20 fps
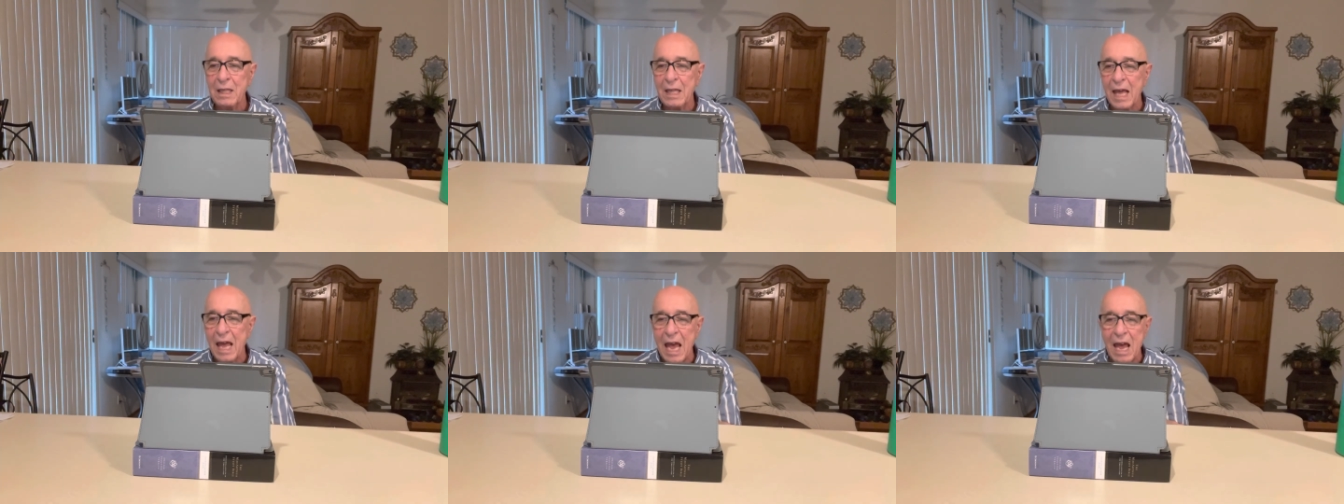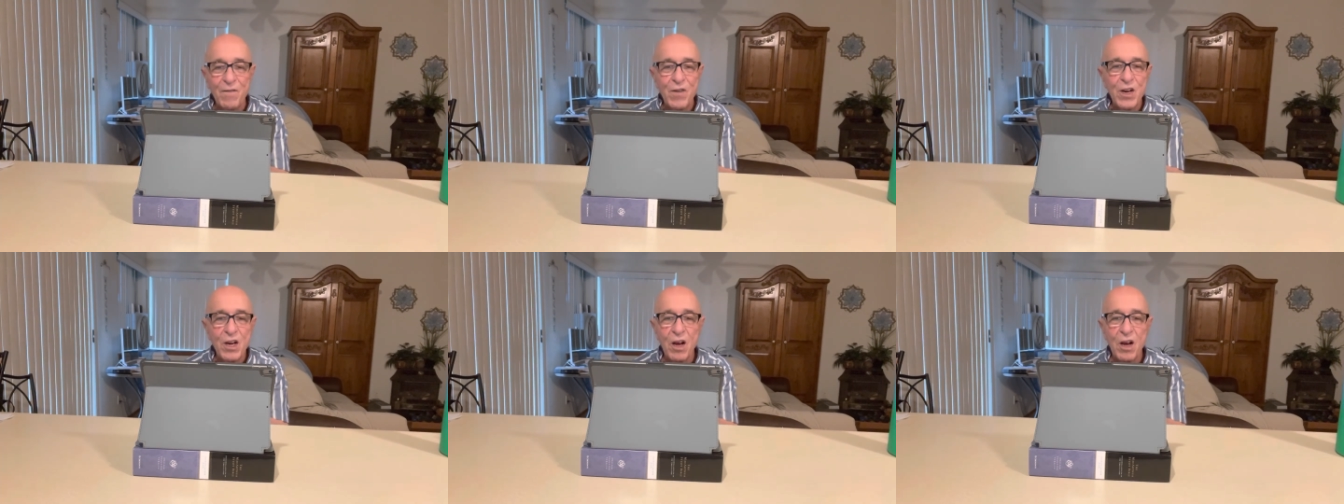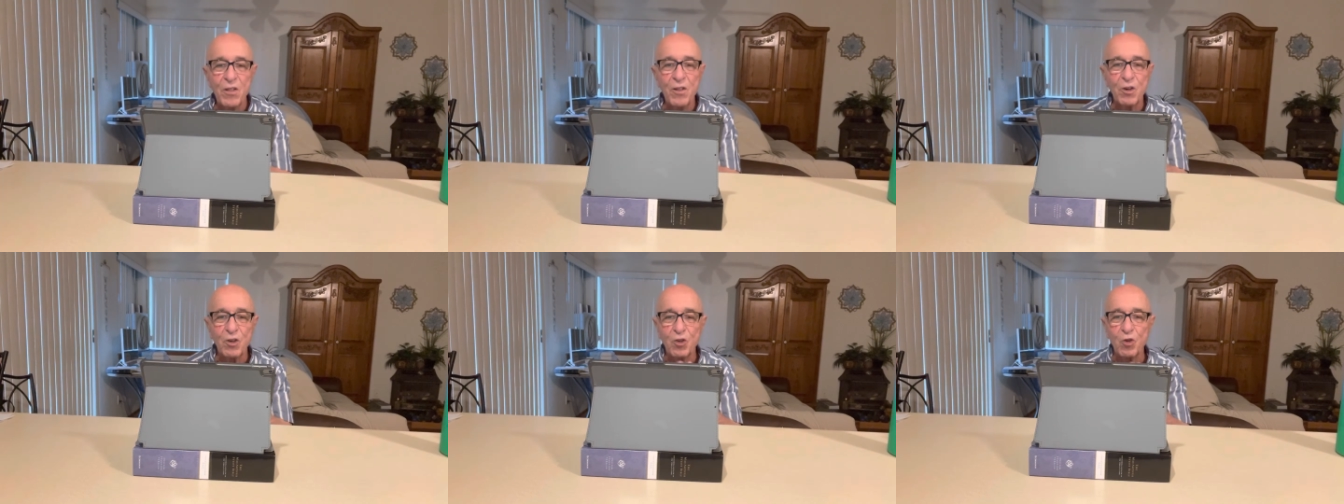every
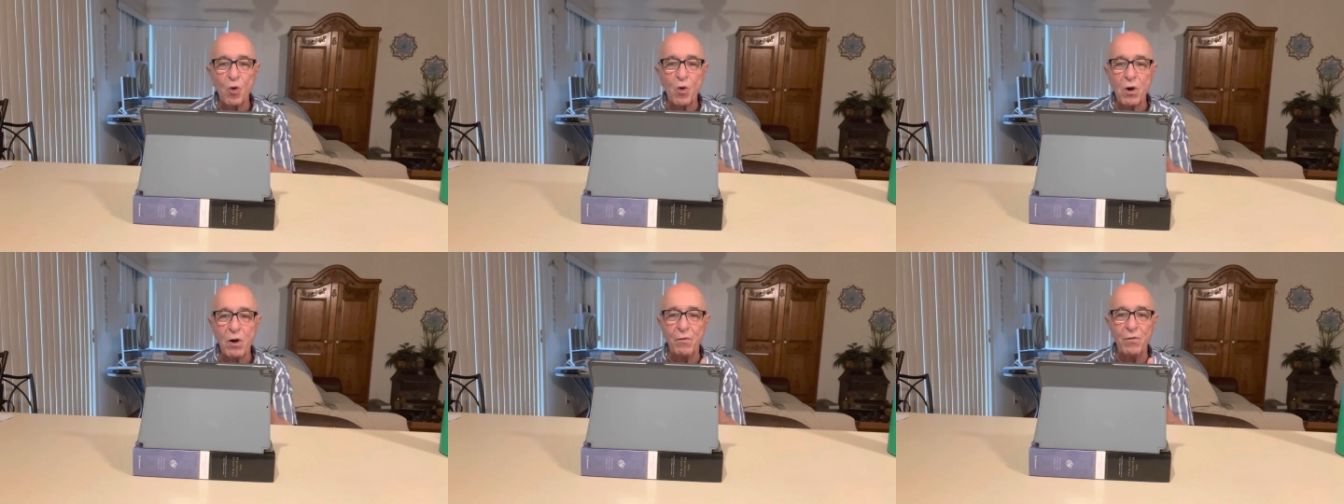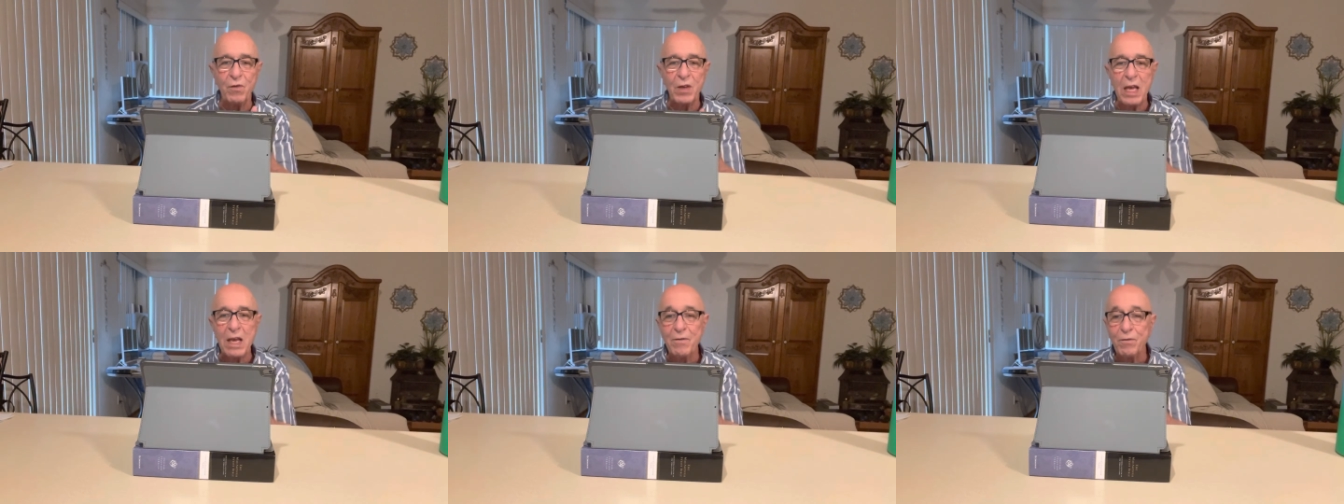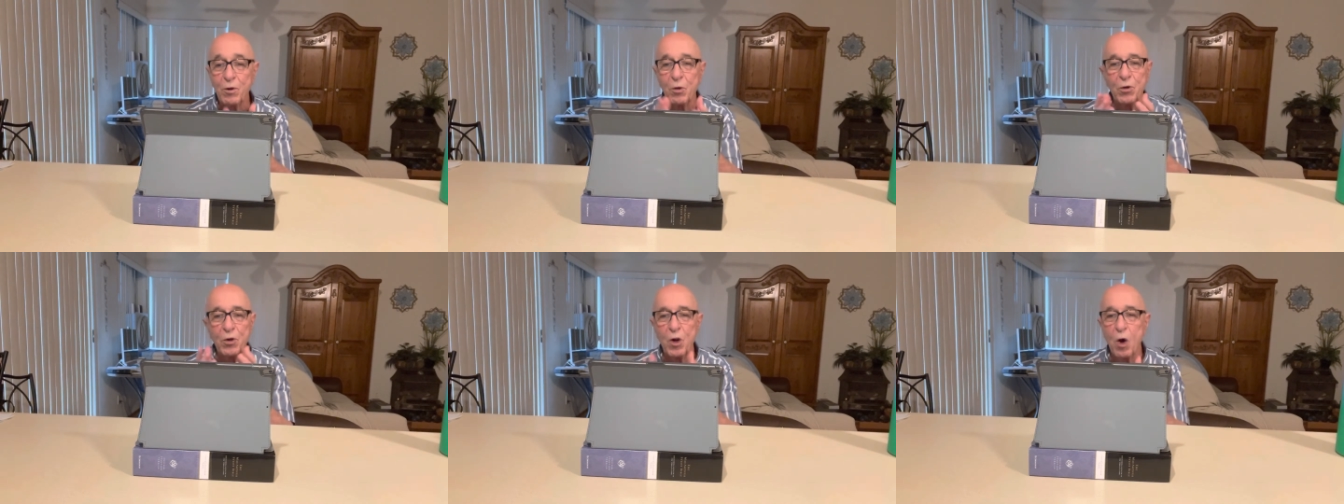other sort of
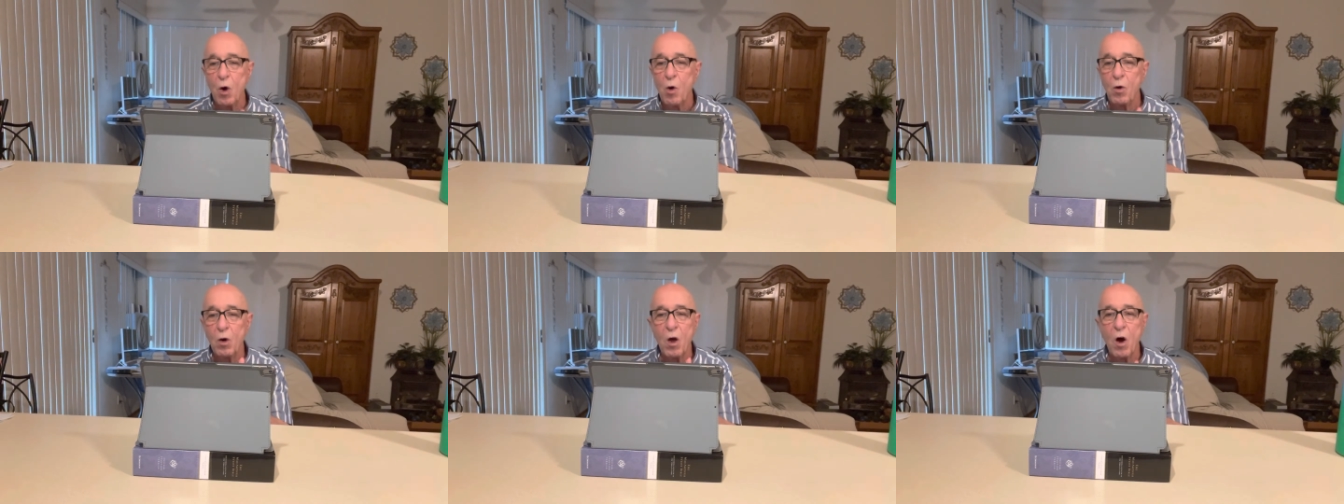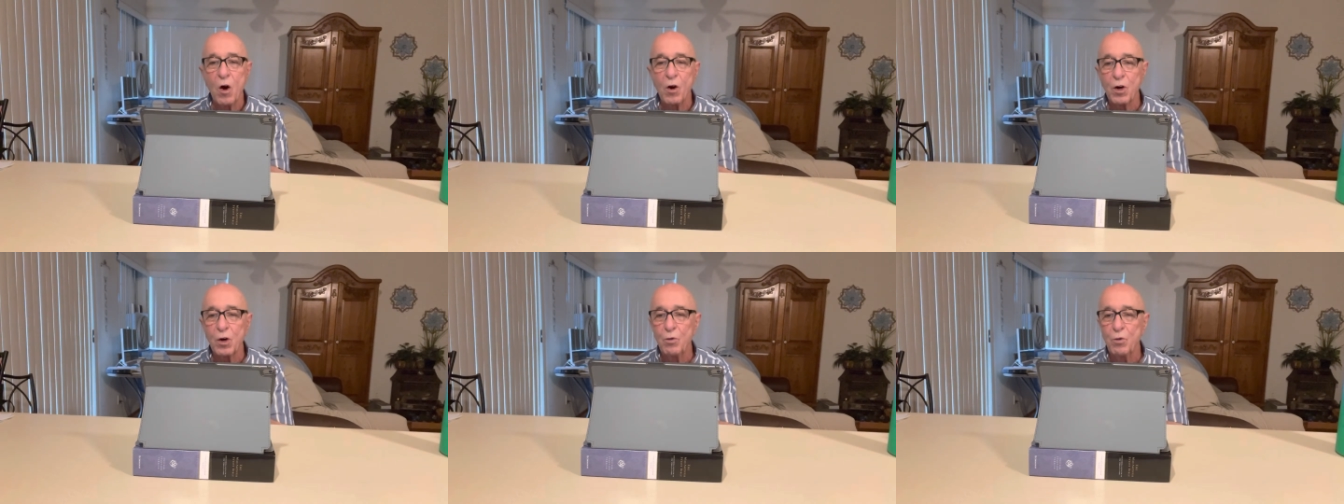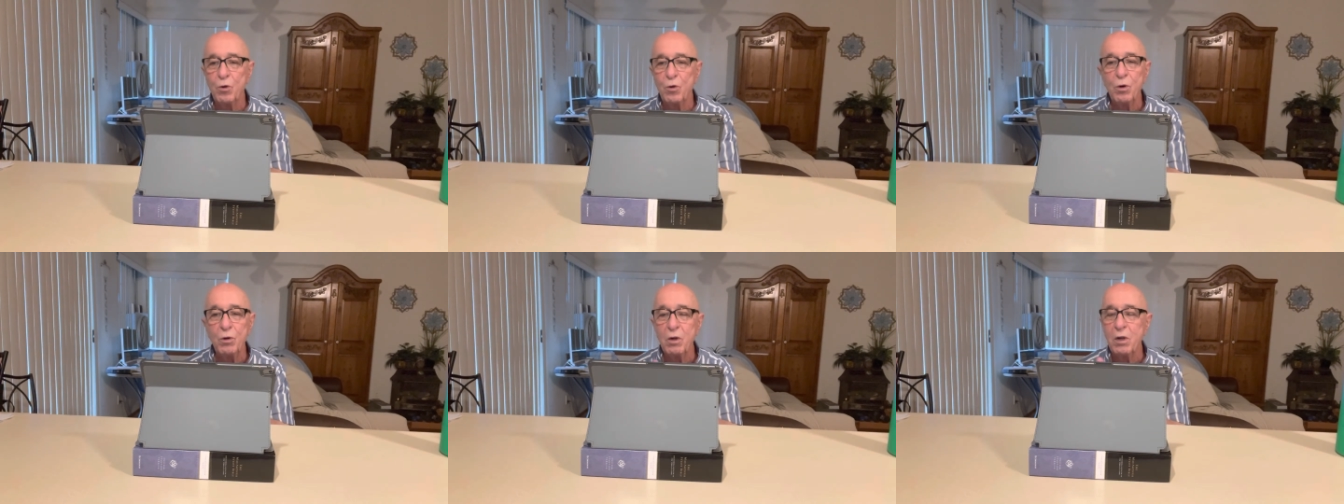evil no longer
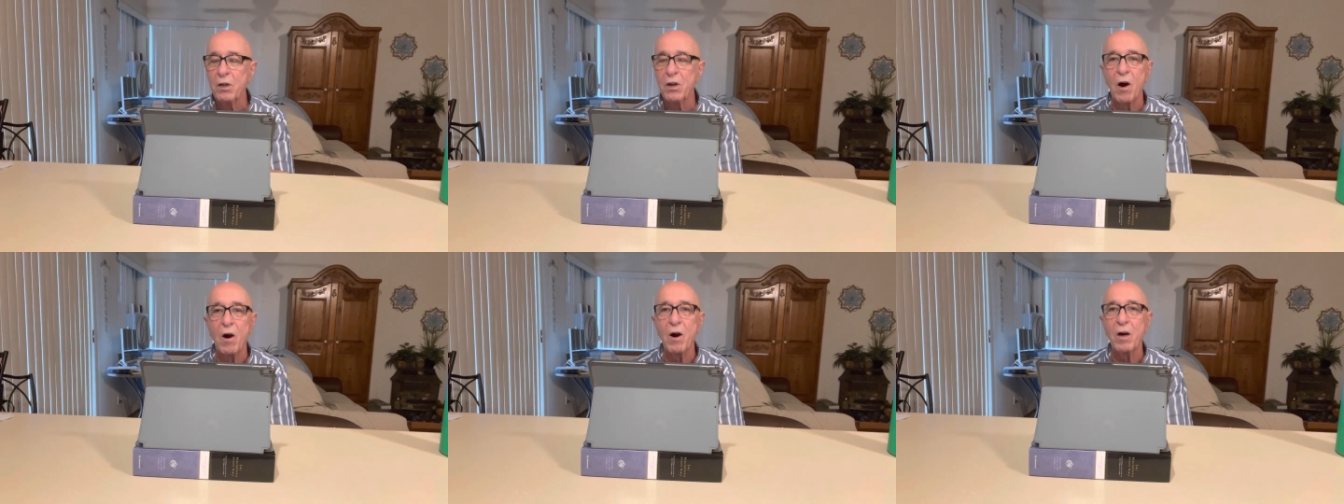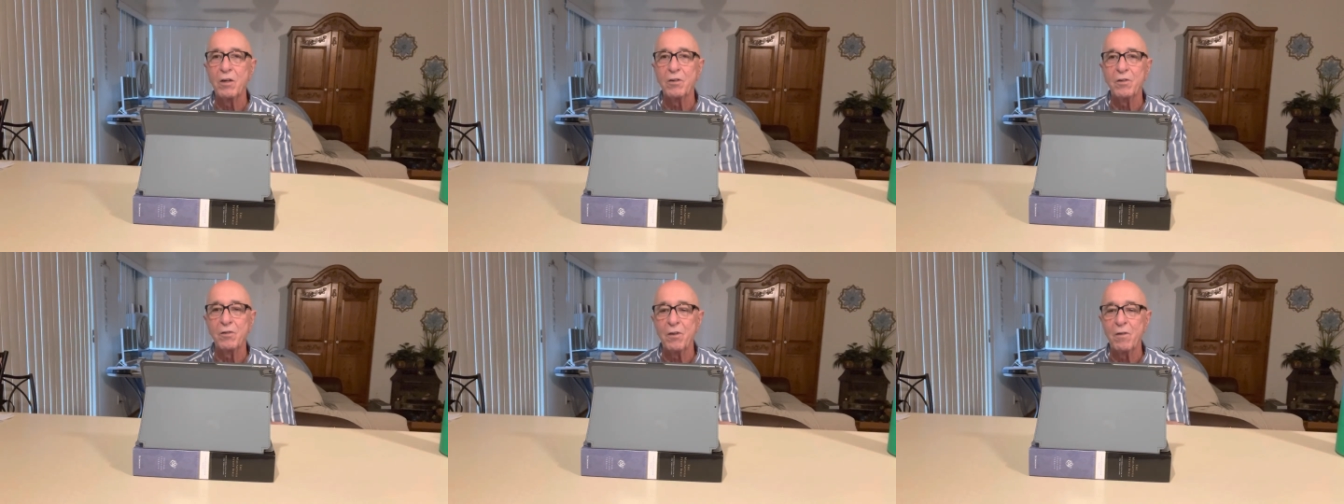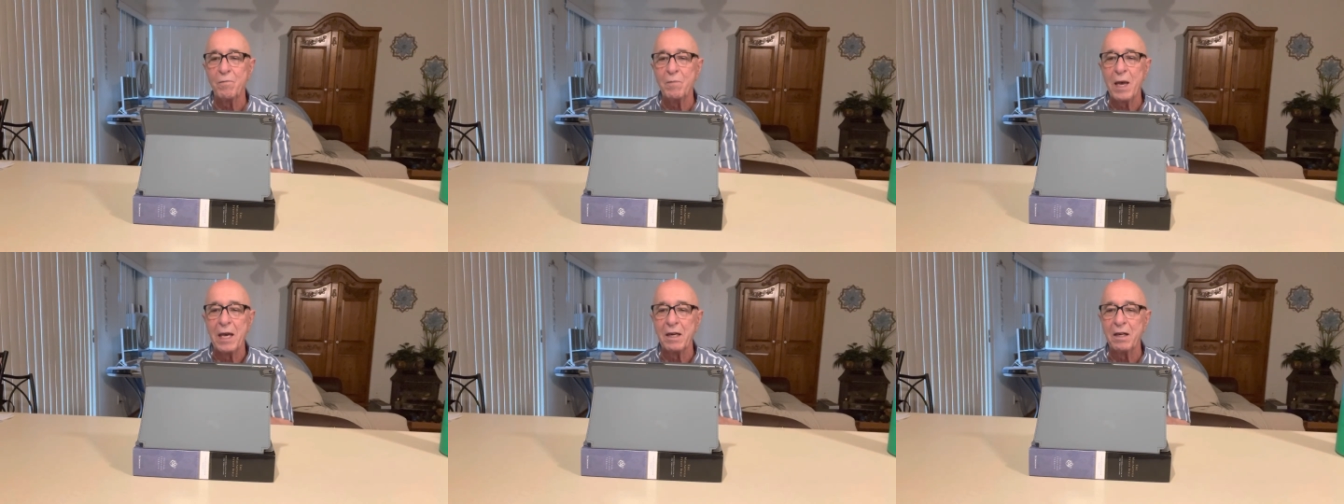rule in the hearts
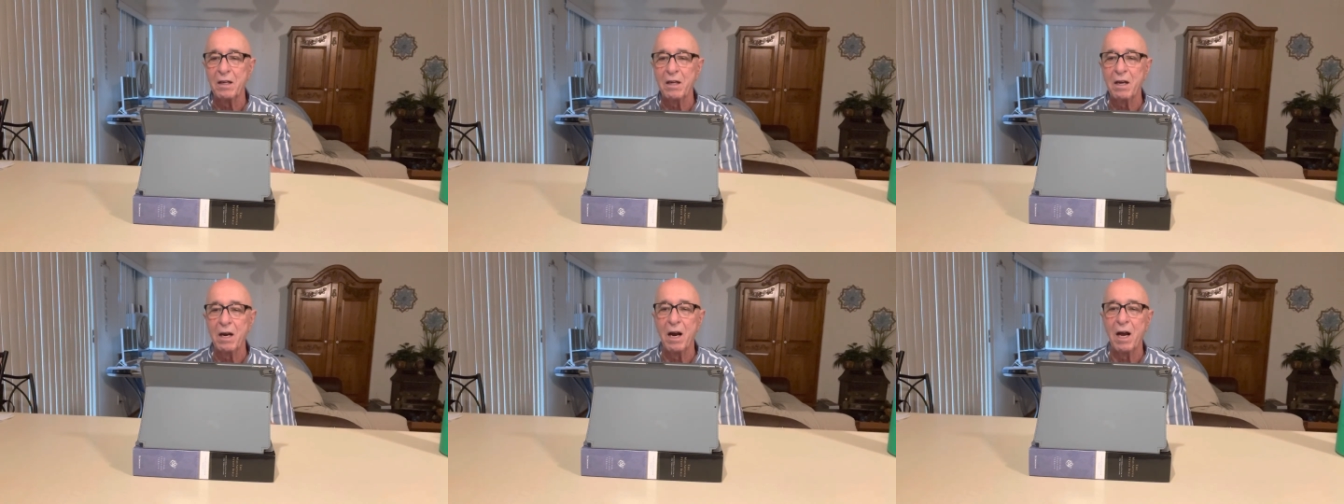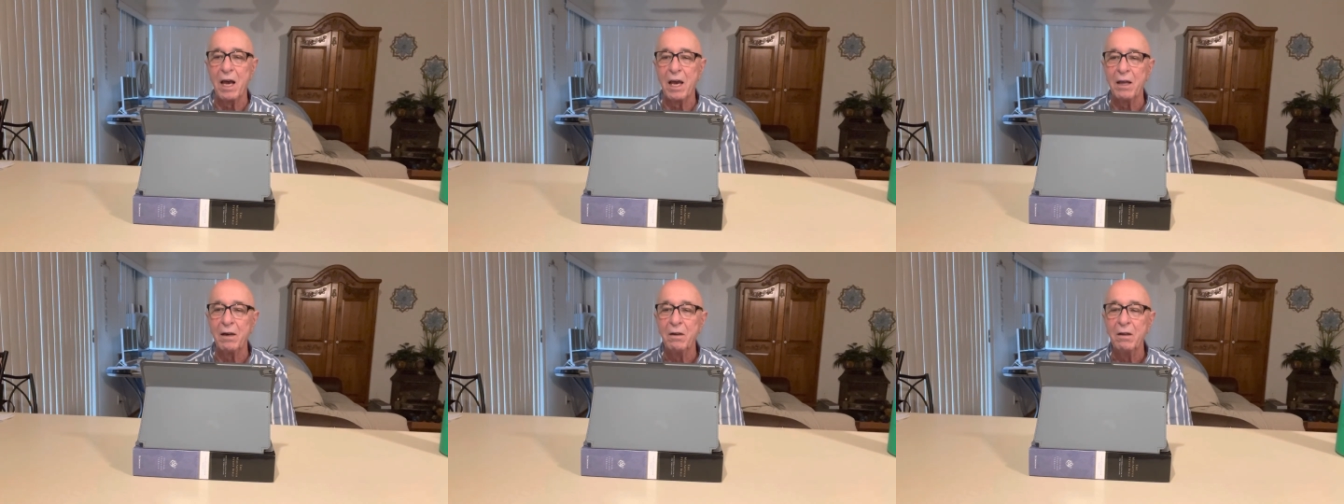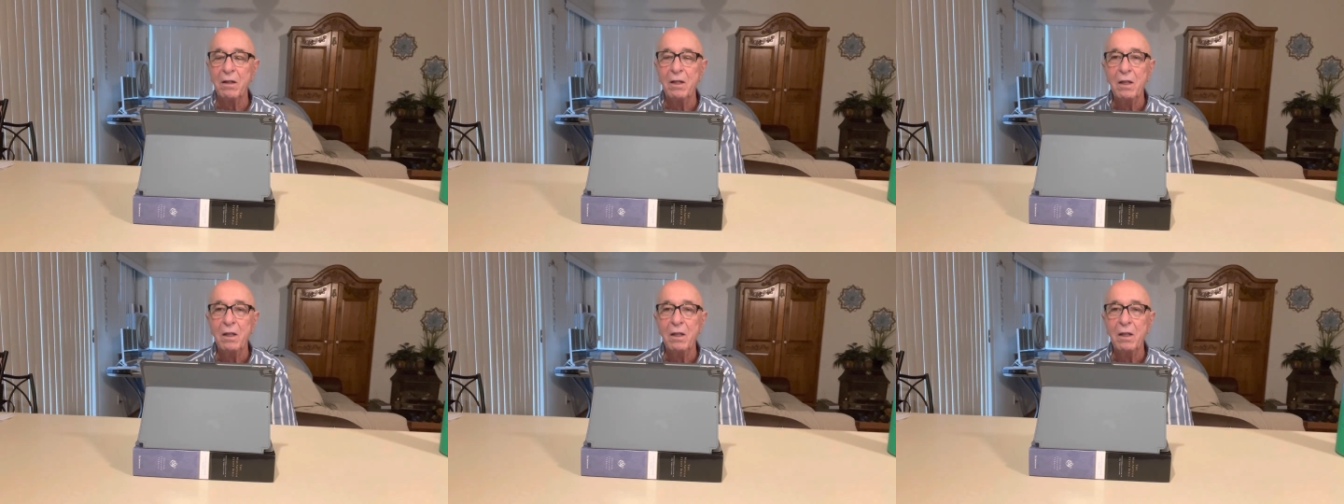of mankind.